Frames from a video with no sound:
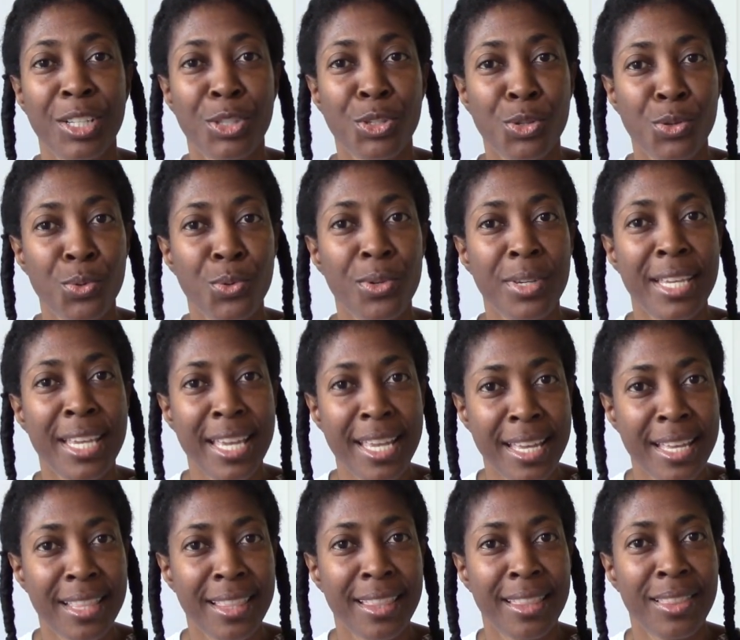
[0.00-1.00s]
to
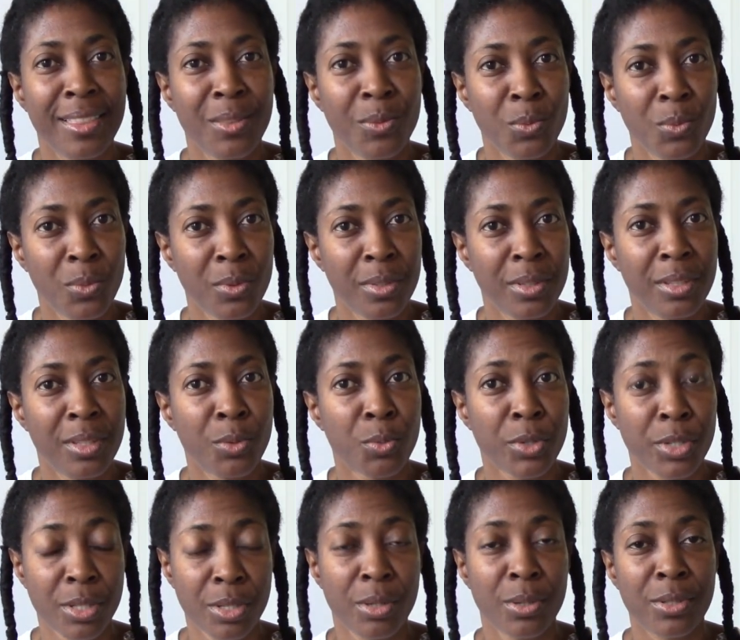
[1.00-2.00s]
get the
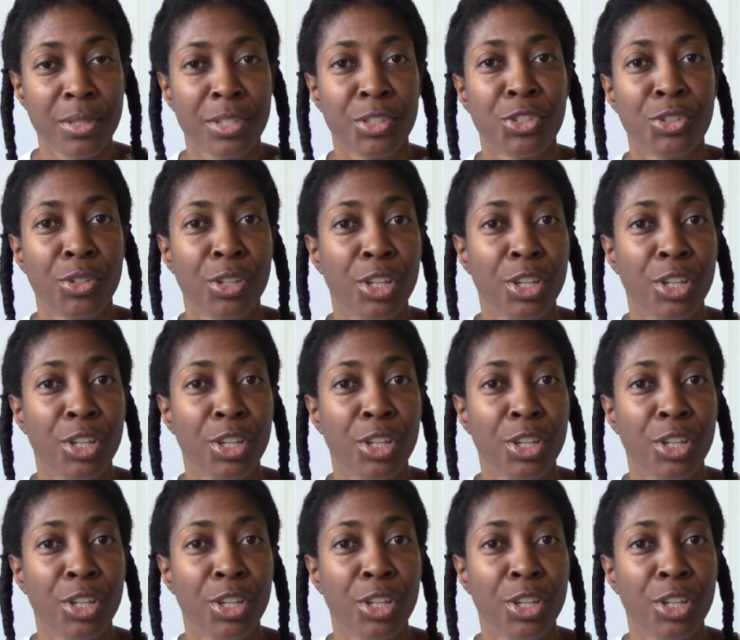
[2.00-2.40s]
results that you're